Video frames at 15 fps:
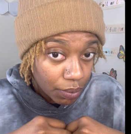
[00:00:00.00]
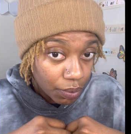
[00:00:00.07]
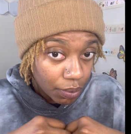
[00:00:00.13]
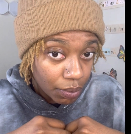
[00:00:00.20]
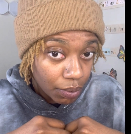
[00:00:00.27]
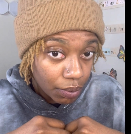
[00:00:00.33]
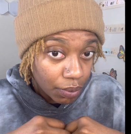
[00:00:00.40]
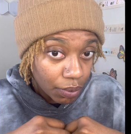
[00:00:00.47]

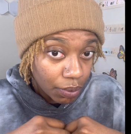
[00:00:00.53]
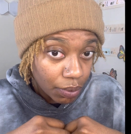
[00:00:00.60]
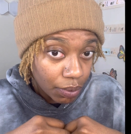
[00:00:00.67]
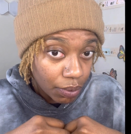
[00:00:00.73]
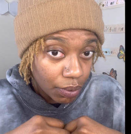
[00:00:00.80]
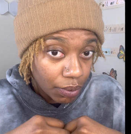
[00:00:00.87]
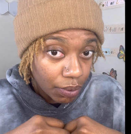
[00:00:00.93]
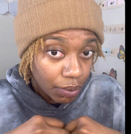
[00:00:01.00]

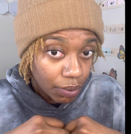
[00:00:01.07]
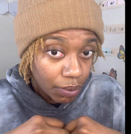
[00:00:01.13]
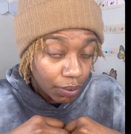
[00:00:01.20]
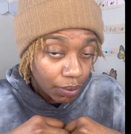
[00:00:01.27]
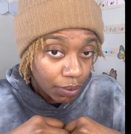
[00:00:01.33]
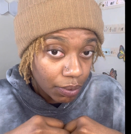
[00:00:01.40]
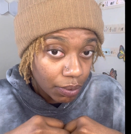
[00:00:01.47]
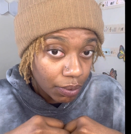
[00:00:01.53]

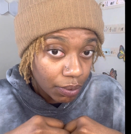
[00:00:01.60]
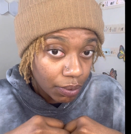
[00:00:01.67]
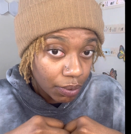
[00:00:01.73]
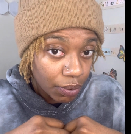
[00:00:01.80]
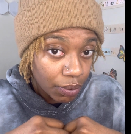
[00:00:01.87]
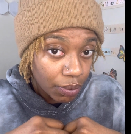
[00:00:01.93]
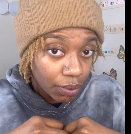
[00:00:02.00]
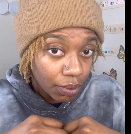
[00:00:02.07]

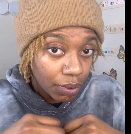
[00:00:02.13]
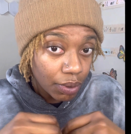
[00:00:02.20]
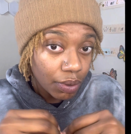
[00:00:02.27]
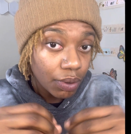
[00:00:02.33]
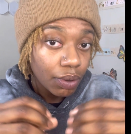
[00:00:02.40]
(silence)